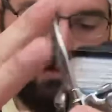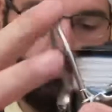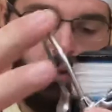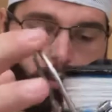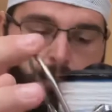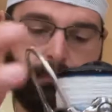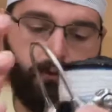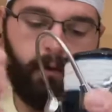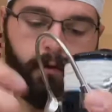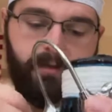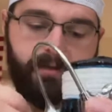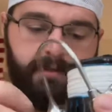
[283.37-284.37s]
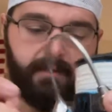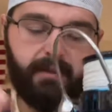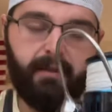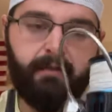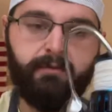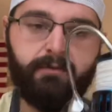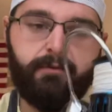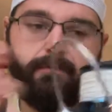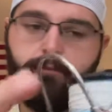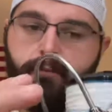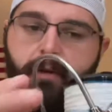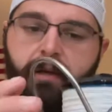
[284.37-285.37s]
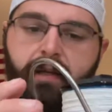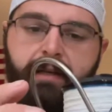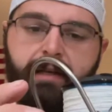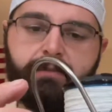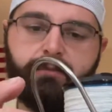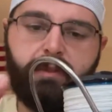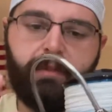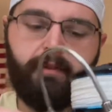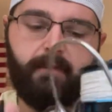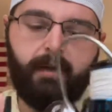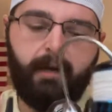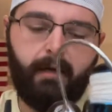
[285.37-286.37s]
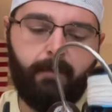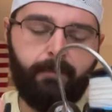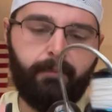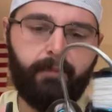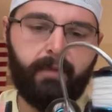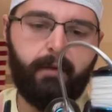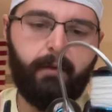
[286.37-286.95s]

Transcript: overall, this is a really nice reel.